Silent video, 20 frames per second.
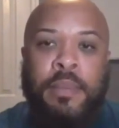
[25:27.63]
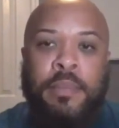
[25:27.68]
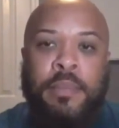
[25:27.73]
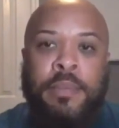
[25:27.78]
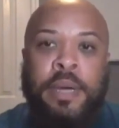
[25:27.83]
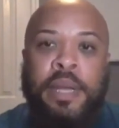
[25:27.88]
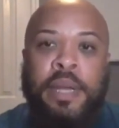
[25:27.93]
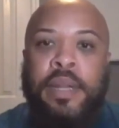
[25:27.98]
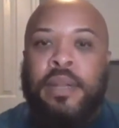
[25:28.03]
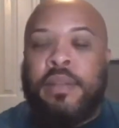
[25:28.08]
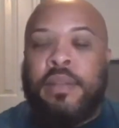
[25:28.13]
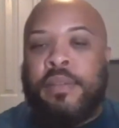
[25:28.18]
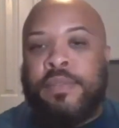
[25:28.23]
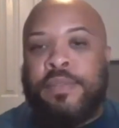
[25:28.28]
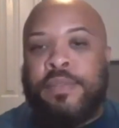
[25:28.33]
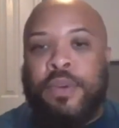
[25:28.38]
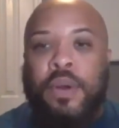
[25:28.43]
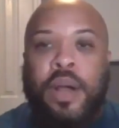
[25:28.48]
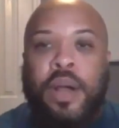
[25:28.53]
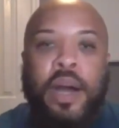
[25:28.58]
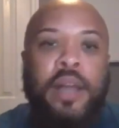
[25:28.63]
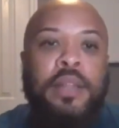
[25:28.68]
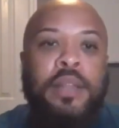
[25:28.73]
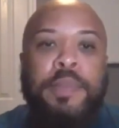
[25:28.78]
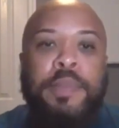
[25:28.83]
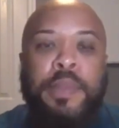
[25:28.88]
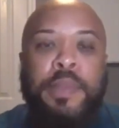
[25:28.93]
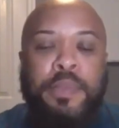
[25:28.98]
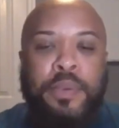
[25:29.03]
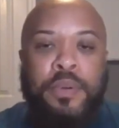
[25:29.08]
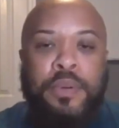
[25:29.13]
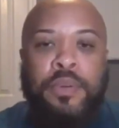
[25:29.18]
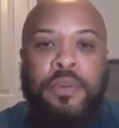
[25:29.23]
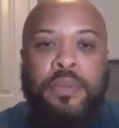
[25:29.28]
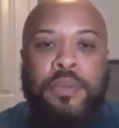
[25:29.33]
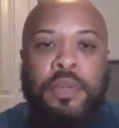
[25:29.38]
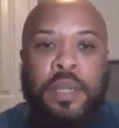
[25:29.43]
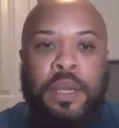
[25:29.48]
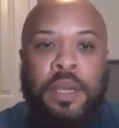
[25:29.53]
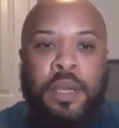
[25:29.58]
But for other
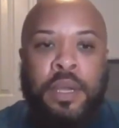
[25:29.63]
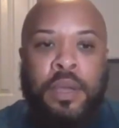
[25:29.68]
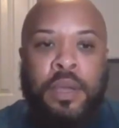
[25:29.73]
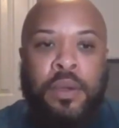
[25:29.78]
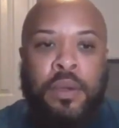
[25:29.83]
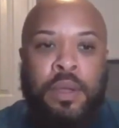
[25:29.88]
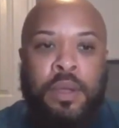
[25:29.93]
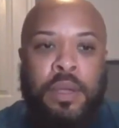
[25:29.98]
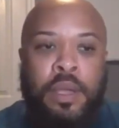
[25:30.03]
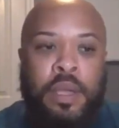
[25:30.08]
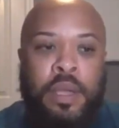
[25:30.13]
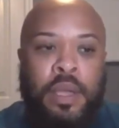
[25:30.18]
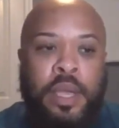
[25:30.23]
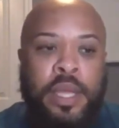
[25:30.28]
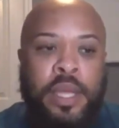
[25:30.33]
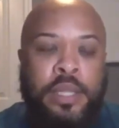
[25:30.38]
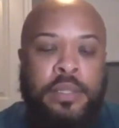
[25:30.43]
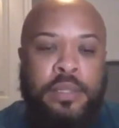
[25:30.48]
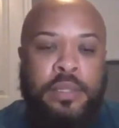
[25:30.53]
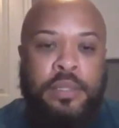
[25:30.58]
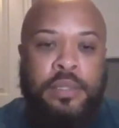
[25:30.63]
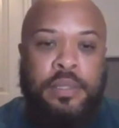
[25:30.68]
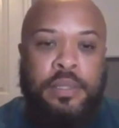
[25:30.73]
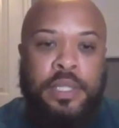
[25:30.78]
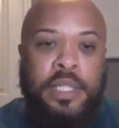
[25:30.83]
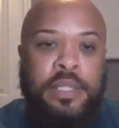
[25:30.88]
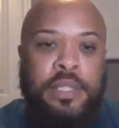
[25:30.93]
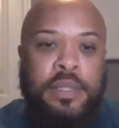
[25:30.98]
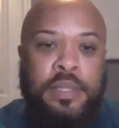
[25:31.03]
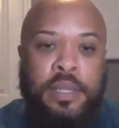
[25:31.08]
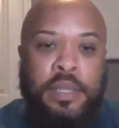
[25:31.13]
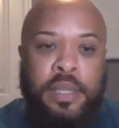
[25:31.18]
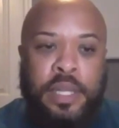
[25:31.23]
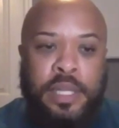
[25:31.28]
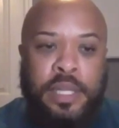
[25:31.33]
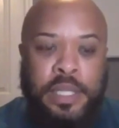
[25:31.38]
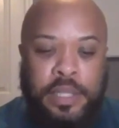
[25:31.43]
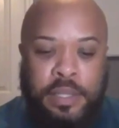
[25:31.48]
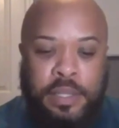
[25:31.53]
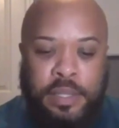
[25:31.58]
people, it's just
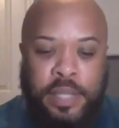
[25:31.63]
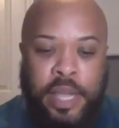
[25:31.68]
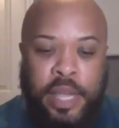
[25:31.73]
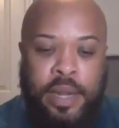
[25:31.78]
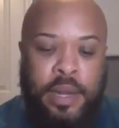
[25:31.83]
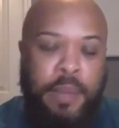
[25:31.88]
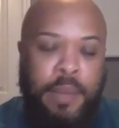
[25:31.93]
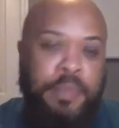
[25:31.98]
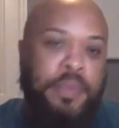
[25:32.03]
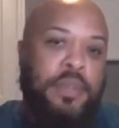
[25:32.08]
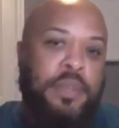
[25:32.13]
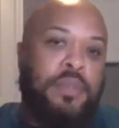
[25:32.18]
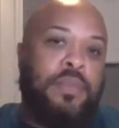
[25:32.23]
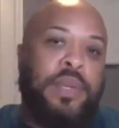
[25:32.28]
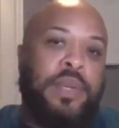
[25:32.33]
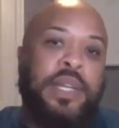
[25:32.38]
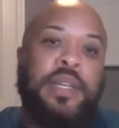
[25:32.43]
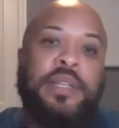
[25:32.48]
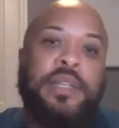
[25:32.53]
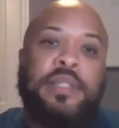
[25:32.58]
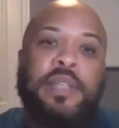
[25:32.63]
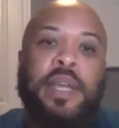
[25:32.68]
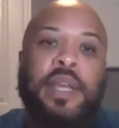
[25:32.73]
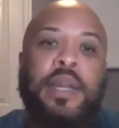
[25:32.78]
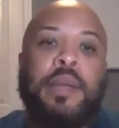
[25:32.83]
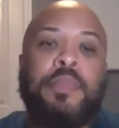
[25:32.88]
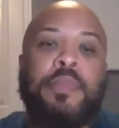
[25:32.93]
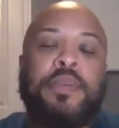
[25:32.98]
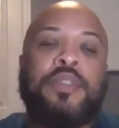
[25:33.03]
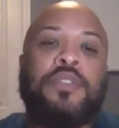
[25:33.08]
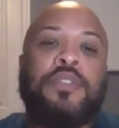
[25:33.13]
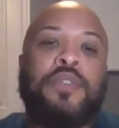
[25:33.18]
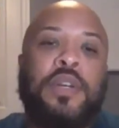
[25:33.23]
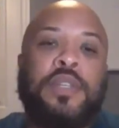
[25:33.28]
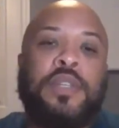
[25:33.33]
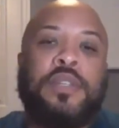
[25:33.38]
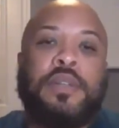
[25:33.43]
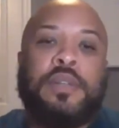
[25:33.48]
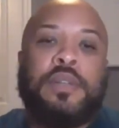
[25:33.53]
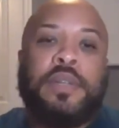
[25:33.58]
it's just setting up was really setting up a
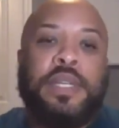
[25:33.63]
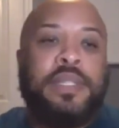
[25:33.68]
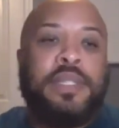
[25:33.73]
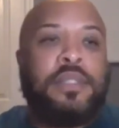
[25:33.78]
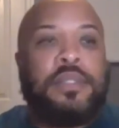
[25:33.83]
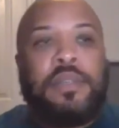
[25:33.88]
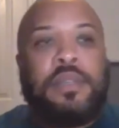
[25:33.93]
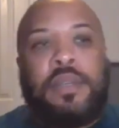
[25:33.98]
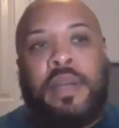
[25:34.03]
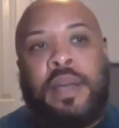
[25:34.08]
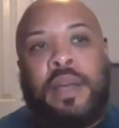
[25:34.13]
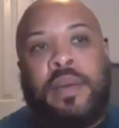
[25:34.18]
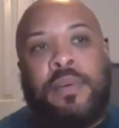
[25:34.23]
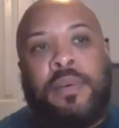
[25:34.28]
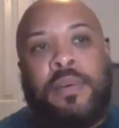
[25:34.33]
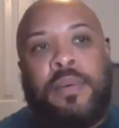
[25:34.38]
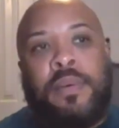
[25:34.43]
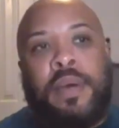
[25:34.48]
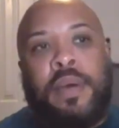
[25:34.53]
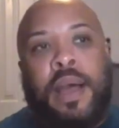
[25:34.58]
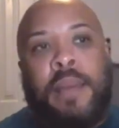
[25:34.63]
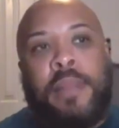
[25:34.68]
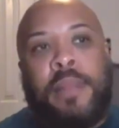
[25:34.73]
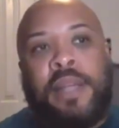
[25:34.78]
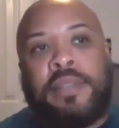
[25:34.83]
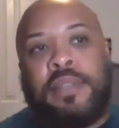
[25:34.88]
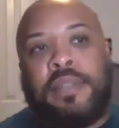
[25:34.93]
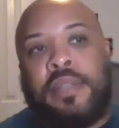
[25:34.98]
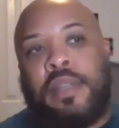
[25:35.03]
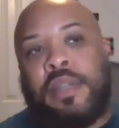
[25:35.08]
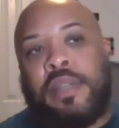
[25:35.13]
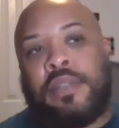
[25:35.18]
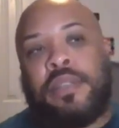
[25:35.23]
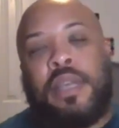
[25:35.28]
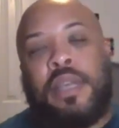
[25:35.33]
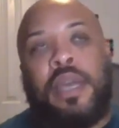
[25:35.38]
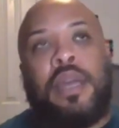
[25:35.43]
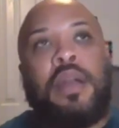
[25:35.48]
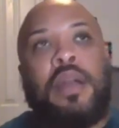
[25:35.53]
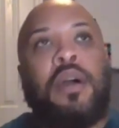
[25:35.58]
structure. It's I'm not sitting here
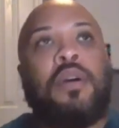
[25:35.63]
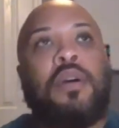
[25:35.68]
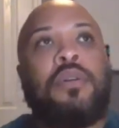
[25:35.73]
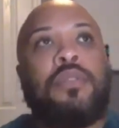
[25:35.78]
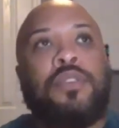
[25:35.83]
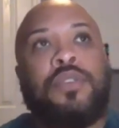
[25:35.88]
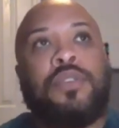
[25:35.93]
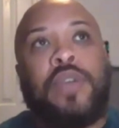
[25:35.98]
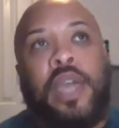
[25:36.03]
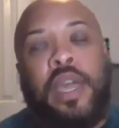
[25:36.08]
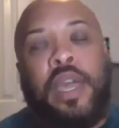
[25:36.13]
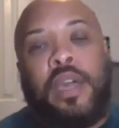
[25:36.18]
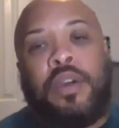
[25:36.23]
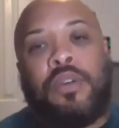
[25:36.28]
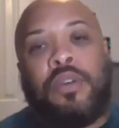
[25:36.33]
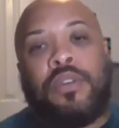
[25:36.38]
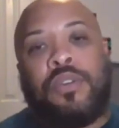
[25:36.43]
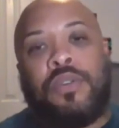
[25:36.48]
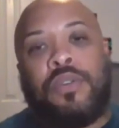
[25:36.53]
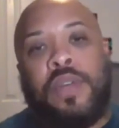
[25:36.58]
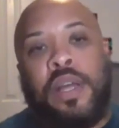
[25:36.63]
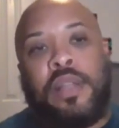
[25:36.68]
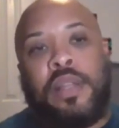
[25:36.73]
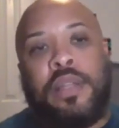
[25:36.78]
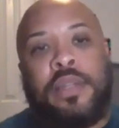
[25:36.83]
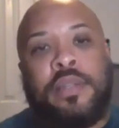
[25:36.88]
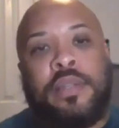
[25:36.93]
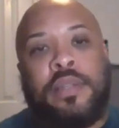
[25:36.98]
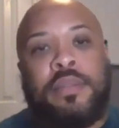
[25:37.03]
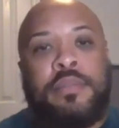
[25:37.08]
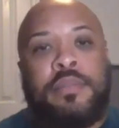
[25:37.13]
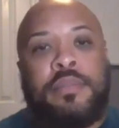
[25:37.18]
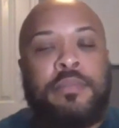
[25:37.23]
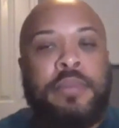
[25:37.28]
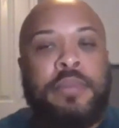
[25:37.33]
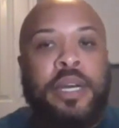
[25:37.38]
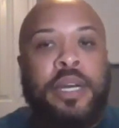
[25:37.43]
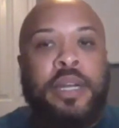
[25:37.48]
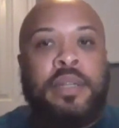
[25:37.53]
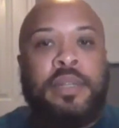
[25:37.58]
saying, oh, you can't go do nothing,
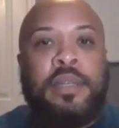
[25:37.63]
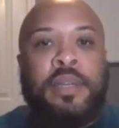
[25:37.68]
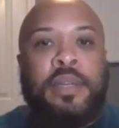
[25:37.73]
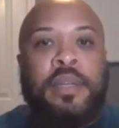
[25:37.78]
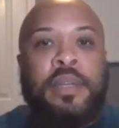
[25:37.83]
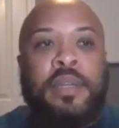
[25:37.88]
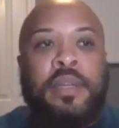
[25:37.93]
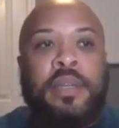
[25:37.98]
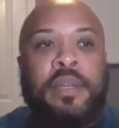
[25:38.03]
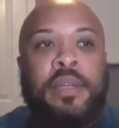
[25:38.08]
but